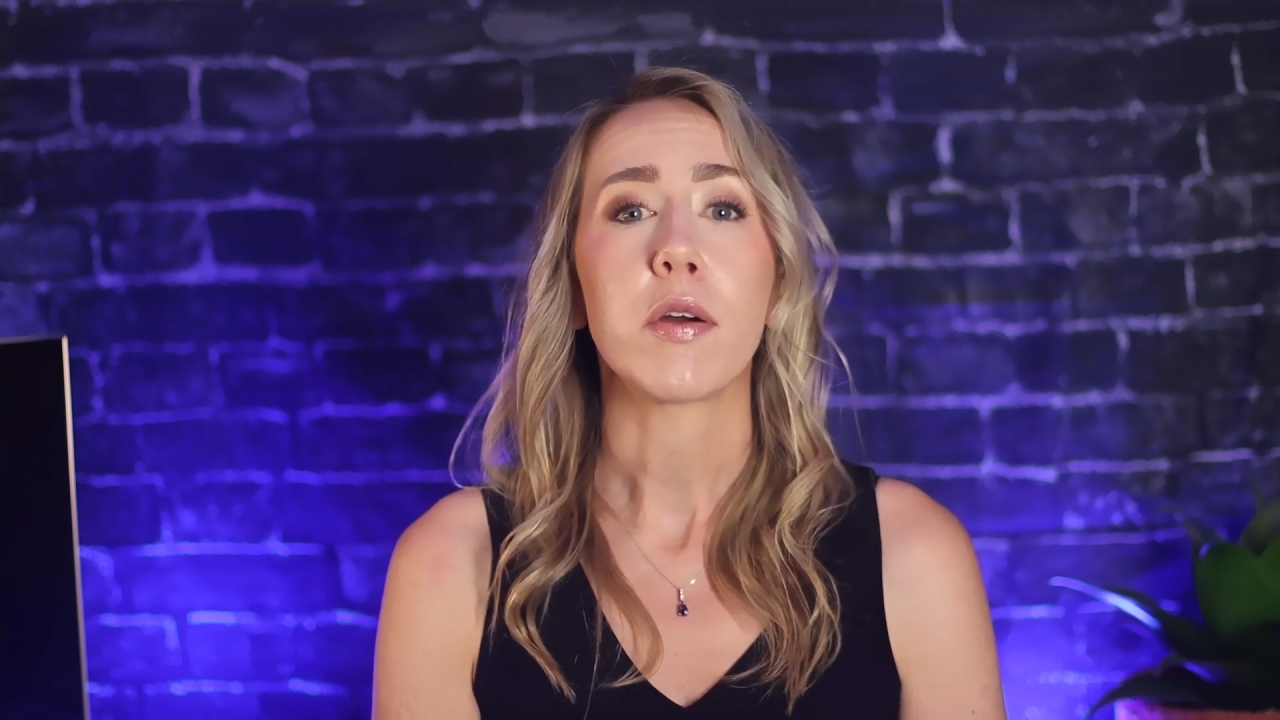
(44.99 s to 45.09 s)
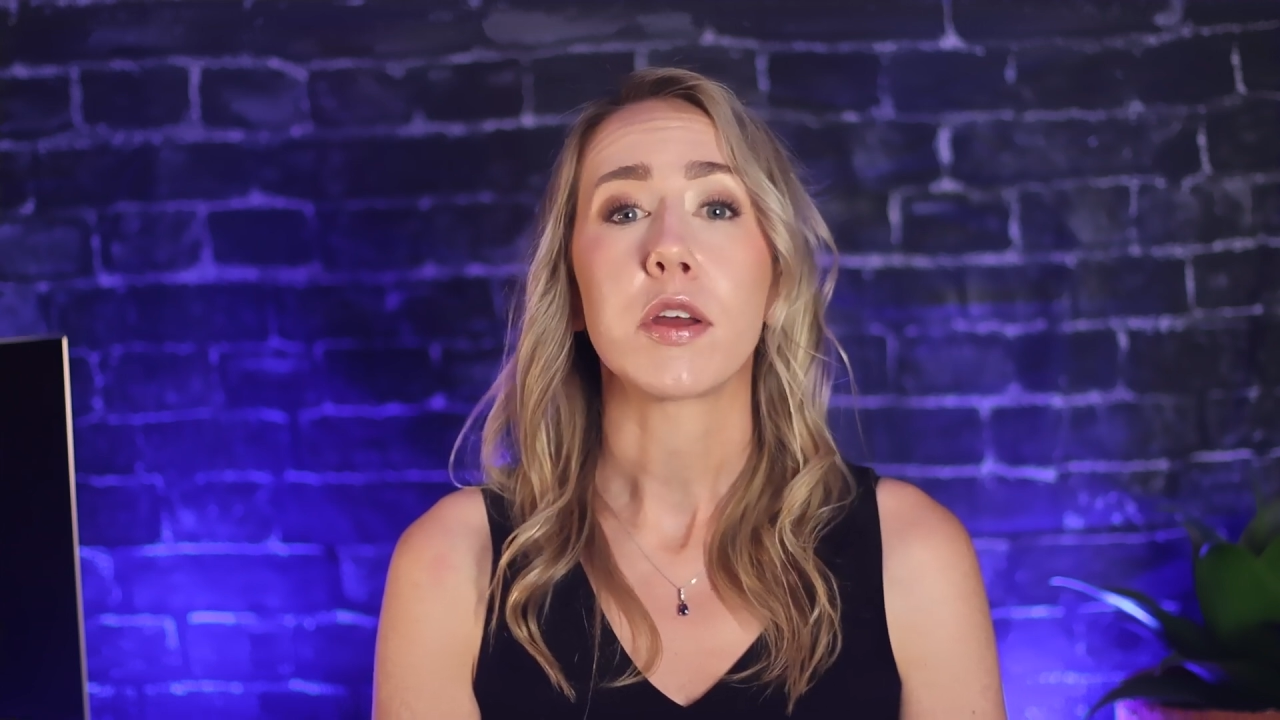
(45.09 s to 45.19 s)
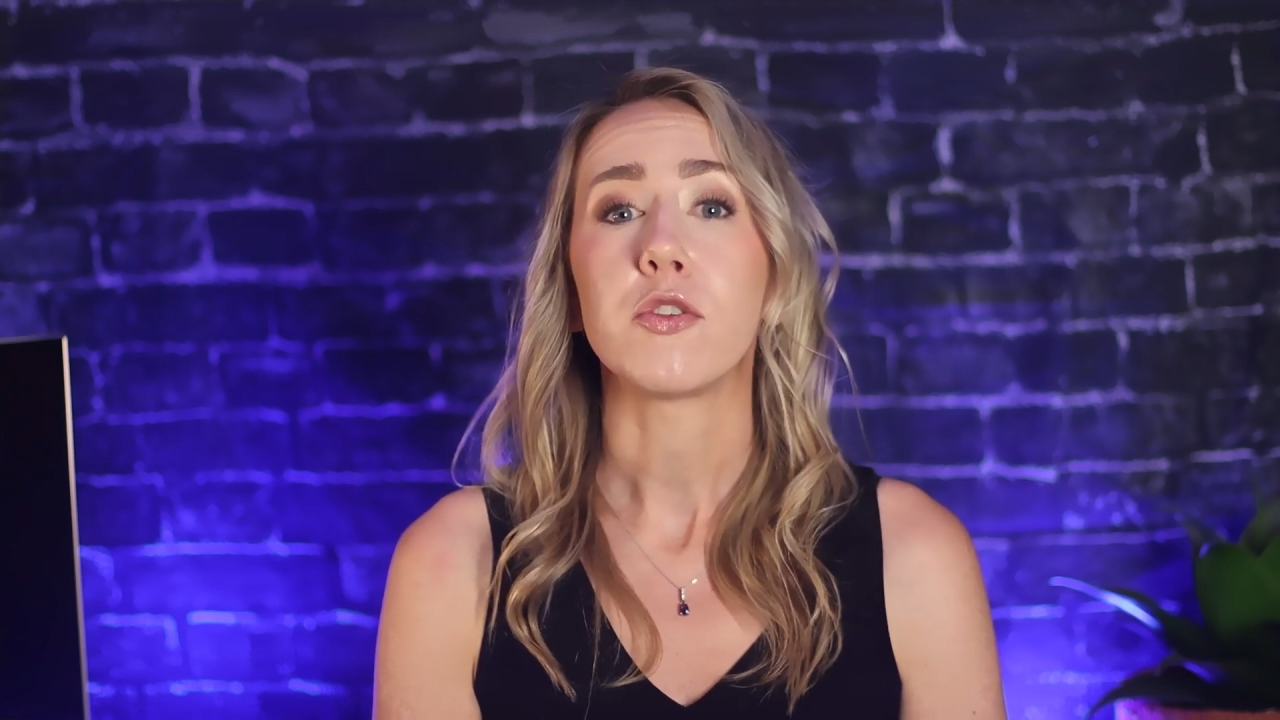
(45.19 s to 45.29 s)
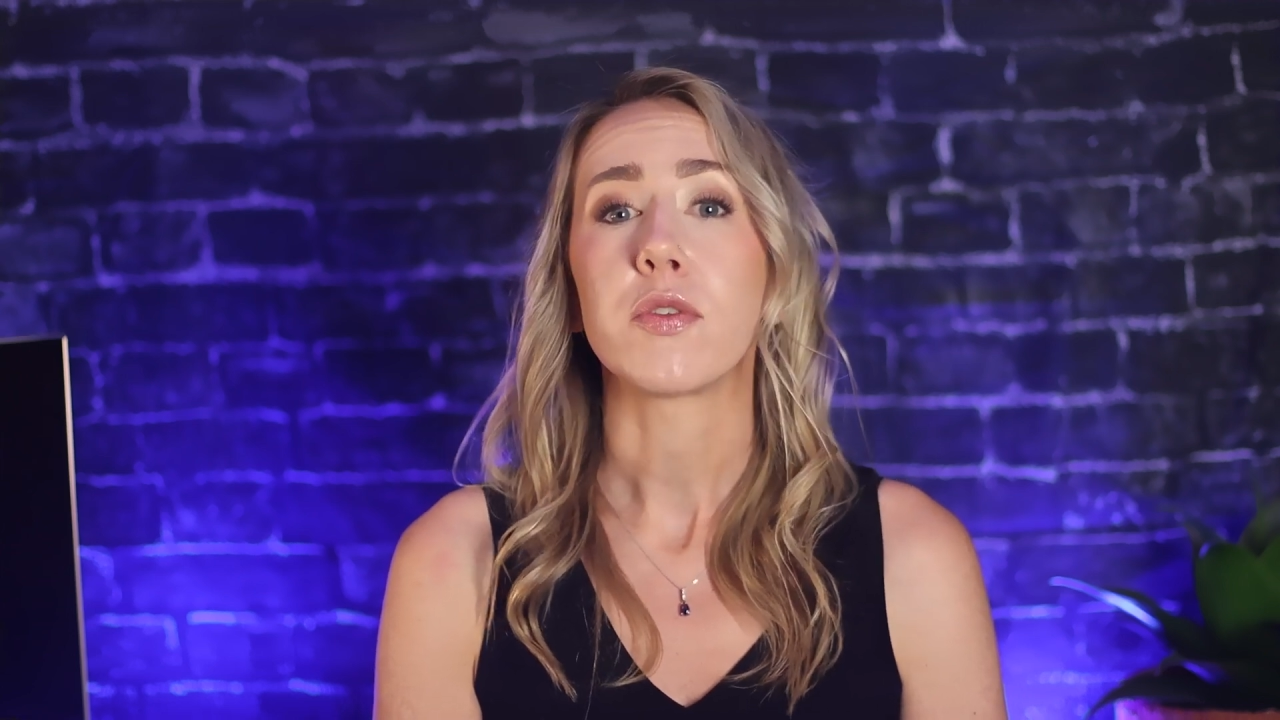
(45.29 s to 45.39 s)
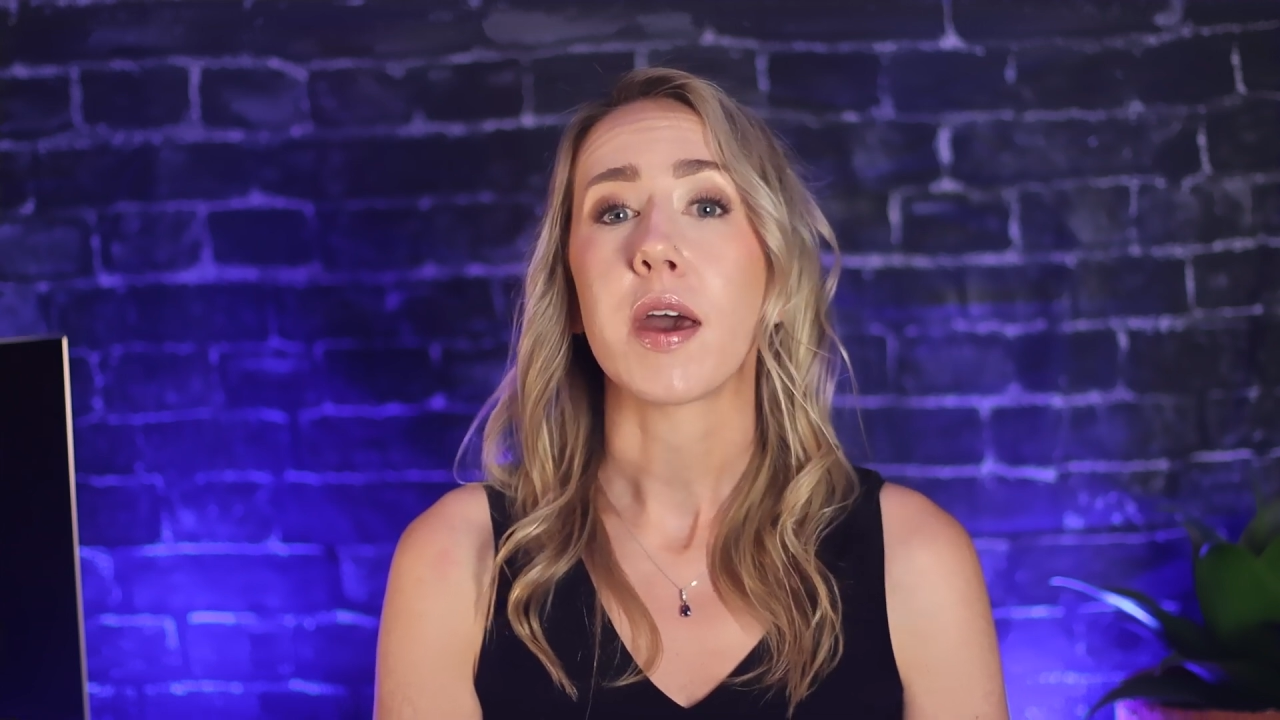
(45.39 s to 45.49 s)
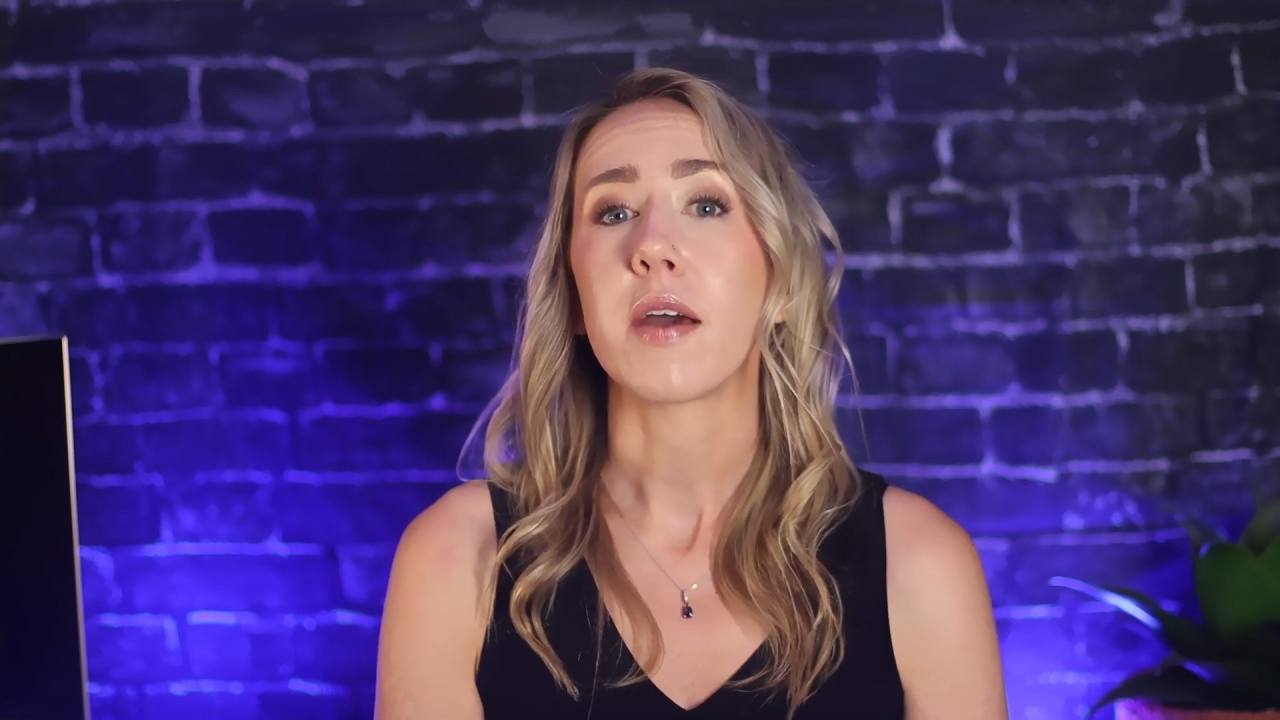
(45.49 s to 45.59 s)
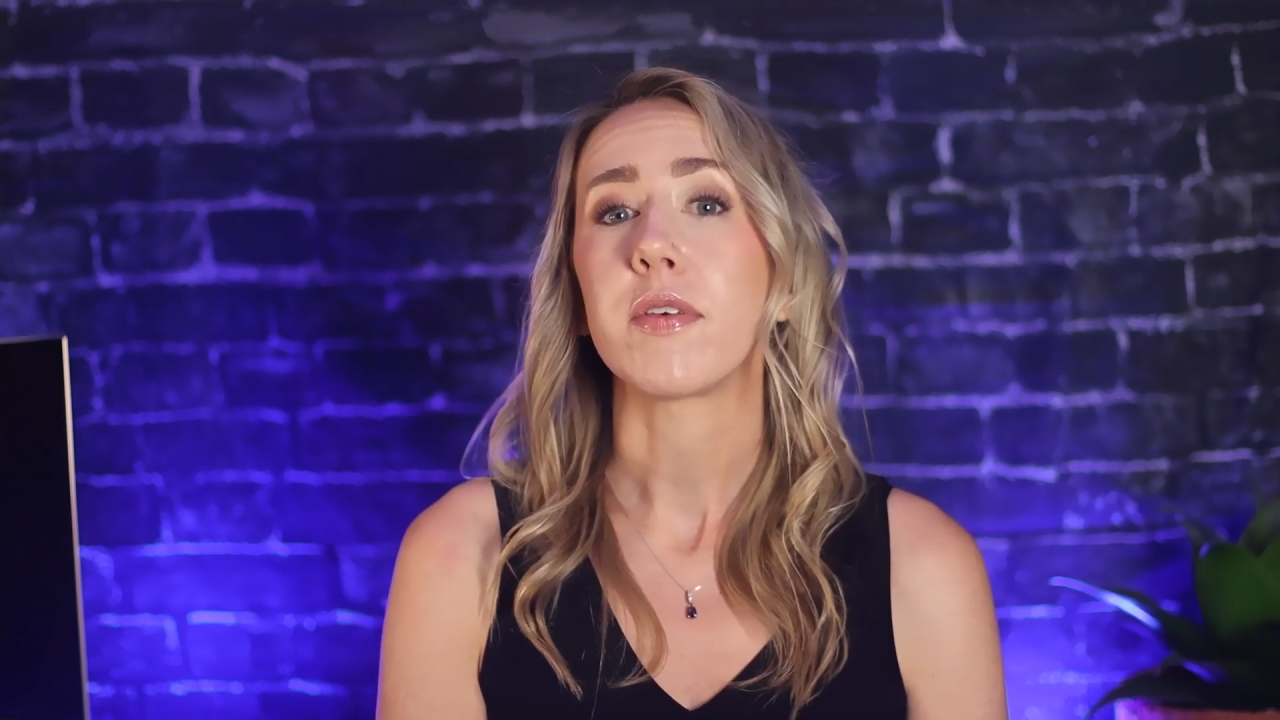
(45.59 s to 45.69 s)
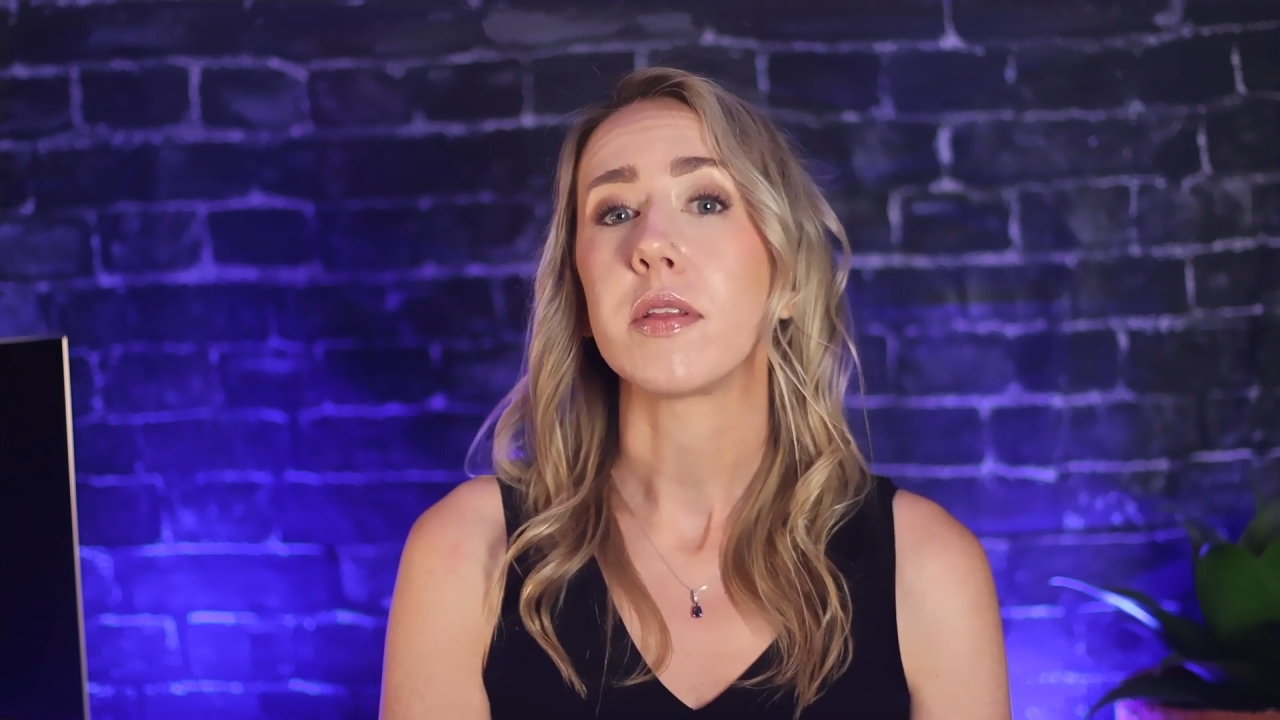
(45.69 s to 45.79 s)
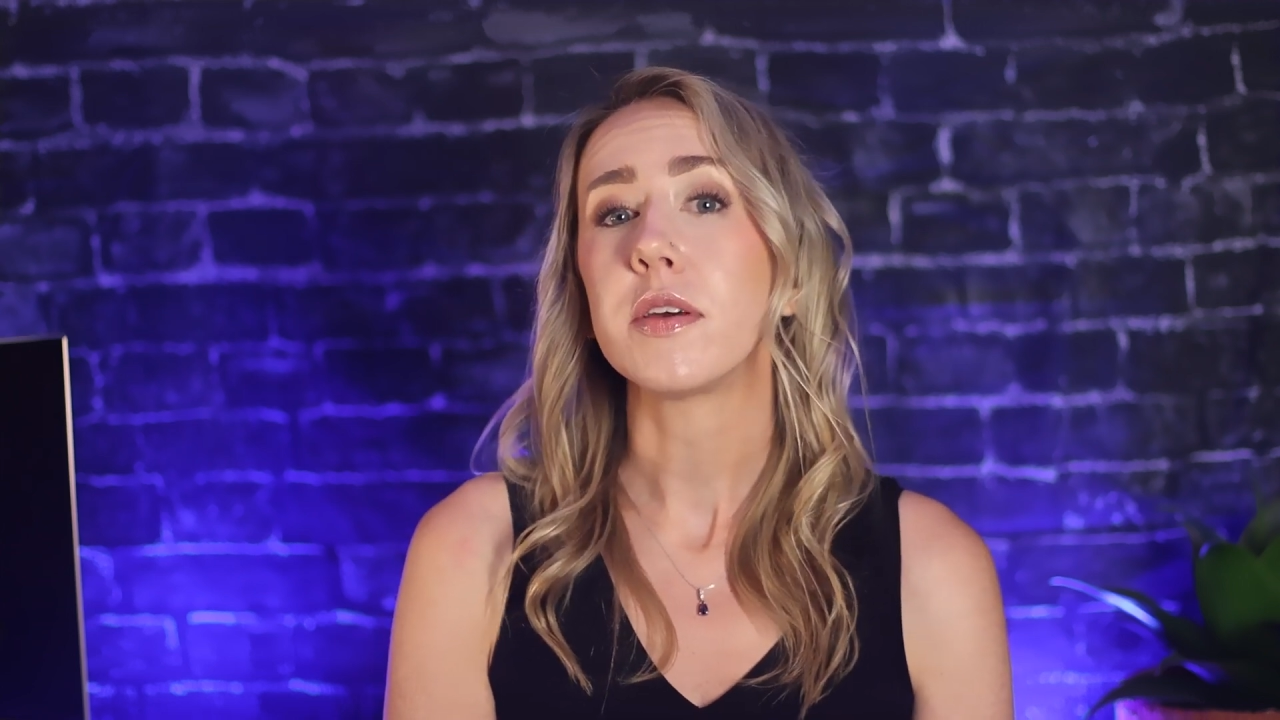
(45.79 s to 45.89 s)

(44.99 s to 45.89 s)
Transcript: I can do the heavy